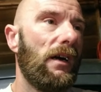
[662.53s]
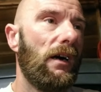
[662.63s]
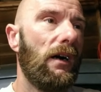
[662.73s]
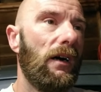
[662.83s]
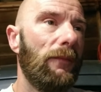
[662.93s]

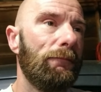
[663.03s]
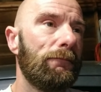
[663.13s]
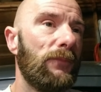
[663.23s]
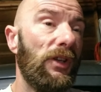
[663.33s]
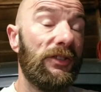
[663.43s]
Um,
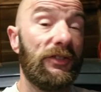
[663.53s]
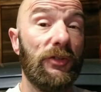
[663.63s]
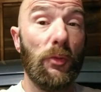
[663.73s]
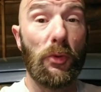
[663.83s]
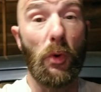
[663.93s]
it's
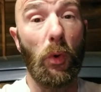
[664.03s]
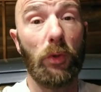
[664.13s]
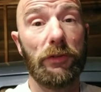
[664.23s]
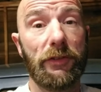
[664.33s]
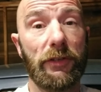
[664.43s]
super
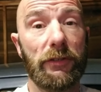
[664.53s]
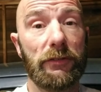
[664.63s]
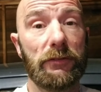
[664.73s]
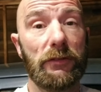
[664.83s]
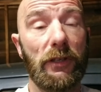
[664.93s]
old.
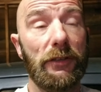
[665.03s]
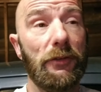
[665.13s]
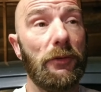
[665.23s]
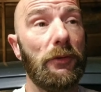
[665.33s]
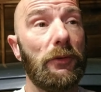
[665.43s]
I
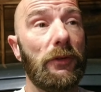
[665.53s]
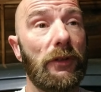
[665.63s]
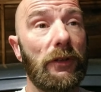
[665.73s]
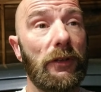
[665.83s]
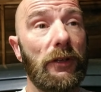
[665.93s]
know
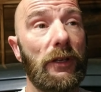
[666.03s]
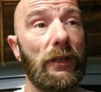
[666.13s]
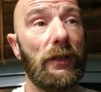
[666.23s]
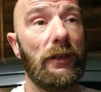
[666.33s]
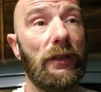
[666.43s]

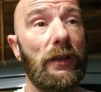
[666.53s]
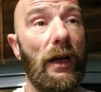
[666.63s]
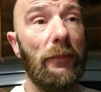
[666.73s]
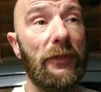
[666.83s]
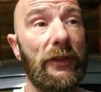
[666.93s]

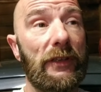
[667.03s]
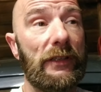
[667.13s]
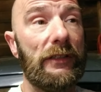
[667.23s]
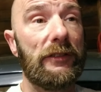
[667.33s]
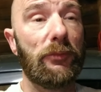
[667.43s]
I'm
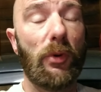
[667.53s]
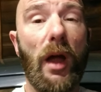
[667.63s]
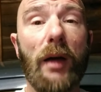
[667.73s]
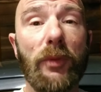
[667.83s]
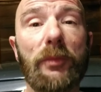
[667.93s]
thinking it's
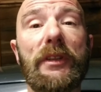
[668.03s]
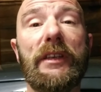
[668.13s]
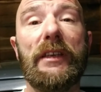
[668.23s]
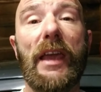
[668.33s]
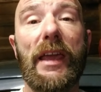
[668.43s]

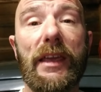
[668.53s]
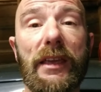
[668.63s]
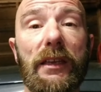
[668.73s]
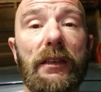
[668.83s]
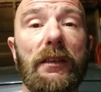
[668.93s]
probably
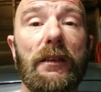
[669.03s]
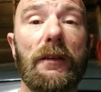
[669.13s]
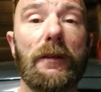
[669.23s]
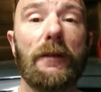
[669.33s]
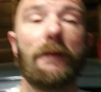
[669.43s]
a
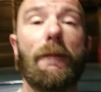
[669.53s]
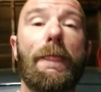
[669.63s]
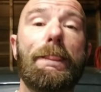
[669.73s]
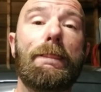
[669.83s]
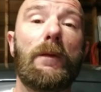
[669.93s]

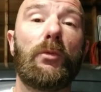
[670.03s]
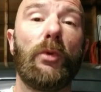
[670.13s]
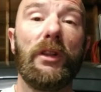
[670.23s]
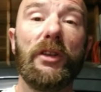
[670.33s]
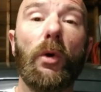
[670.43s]

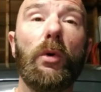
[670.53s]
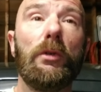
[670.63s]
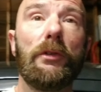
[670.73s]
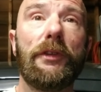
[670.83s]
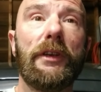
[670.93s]
really
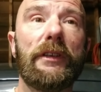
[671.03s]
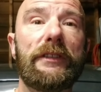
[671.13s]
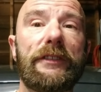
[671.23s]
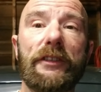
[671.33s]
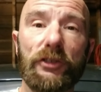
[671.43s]
old
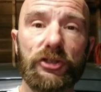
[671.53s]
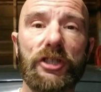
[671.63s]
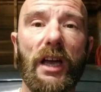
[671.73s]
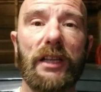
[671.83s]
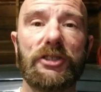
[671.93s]
single
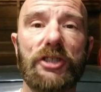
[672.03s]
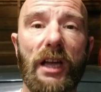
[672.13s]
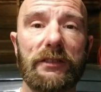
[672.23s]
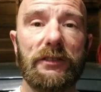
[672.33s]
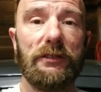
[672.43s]
shot
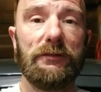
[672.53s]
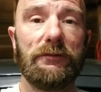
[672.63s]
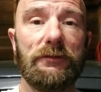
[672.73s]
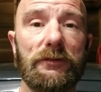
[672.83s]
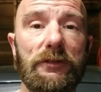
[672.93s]
shotgun,
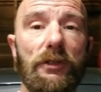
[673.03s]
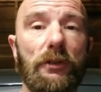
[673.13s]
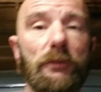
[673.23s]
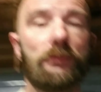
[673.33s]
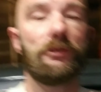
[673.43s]
you
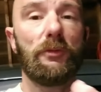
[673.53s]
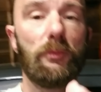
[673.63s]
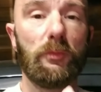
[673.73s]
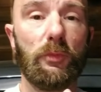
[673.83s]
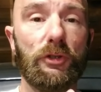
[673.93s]
know, where you
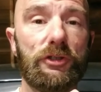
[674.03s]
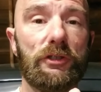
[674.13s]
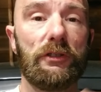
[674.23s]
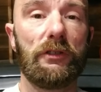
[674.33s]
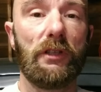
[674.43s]
push the
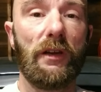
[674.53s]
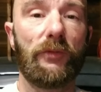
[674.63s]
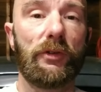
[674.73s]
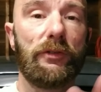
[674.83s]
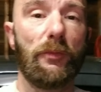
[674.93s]
little
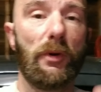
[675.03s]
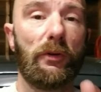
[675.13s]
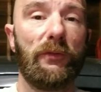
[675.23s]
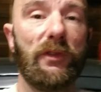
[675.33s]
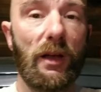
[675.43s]
lever and the
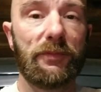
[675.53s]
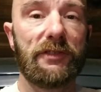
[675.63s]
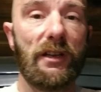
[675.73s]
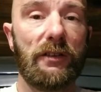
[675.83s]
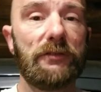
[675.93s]
barrel flops
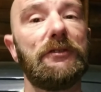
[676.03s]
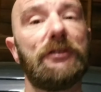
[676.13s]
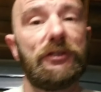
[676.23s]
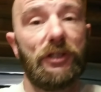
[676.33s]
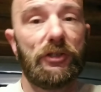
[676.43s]
down, you
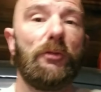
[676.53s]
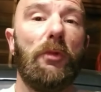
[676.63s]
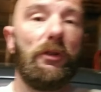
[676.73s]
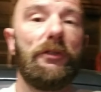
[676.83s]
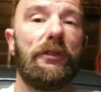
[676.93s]
stick your
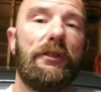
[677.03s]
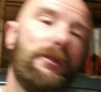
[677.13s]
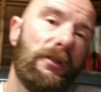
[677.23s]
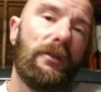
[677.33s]
bullet in,